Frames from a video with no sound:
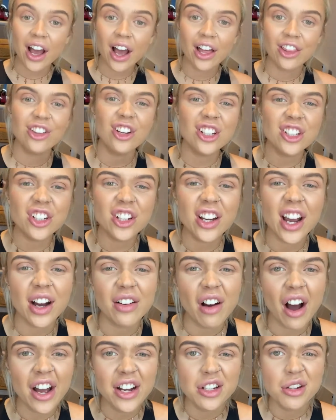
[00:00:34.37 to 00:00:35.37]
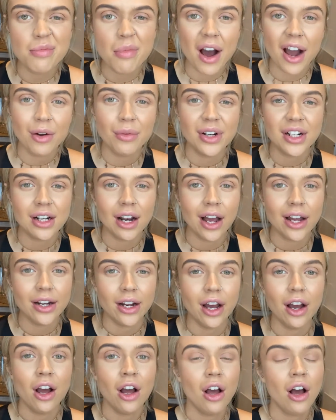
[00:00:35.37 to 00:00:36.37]
I thought I'd show you how I do my wing
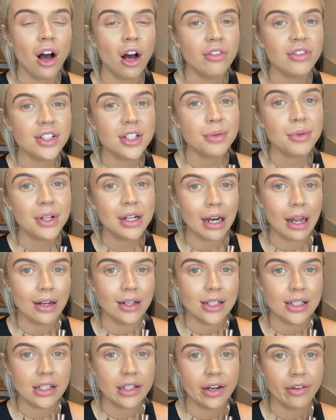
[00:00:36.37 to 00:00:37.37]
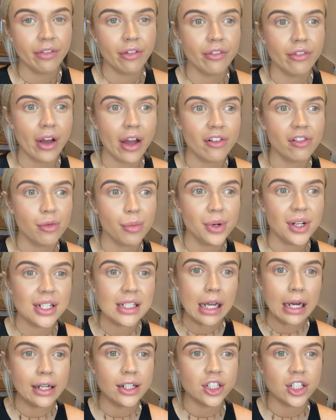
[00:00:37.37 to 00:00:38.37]
liner. Obviously wing liners are different for everybody's
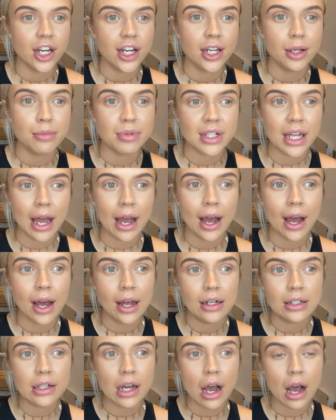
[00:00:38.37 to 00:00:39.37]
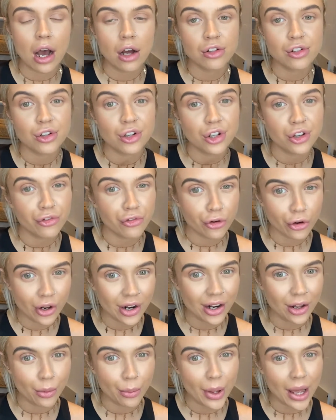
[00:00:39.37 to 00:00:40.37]
eye shapes and I'll talk you through it
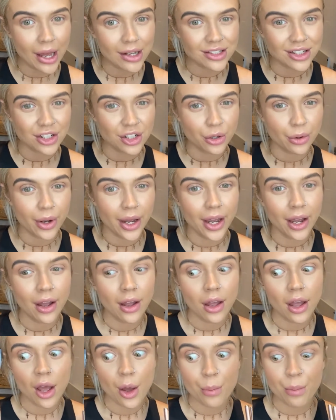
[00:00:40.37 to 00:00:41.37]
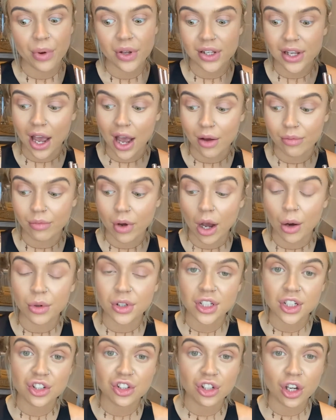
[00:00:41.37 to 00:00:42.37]
a little bit as I do it. But yeah, I
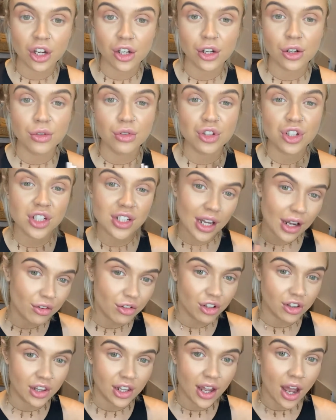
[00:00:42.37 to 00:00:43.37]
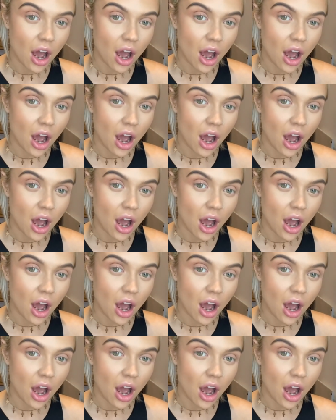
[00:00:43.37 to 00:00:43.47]
want to show you just how good they